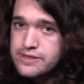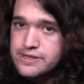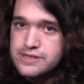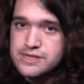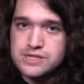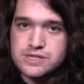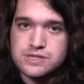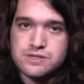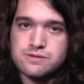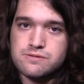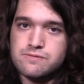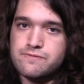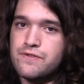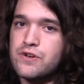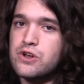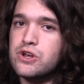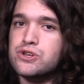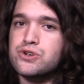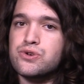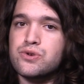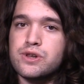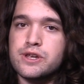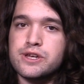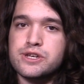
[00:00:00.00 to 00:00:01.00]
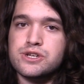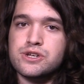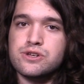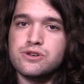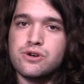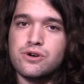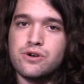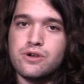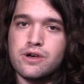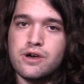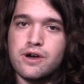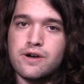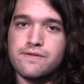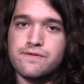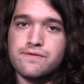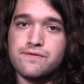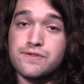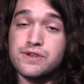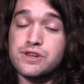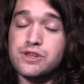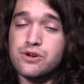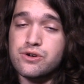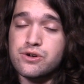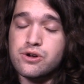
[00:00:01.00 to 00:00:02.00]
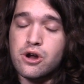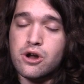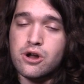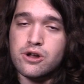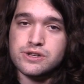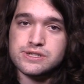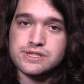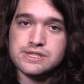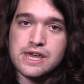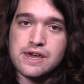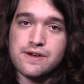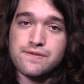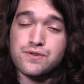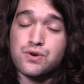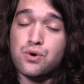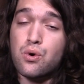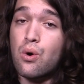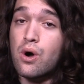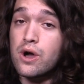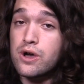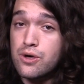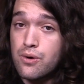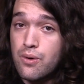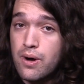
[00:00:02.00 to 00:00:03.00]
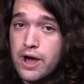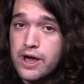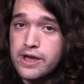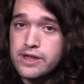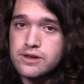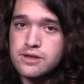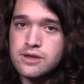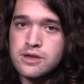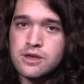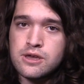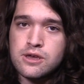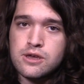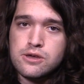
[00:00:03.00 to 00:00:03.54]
This is very traditional of video cards to have coil wine,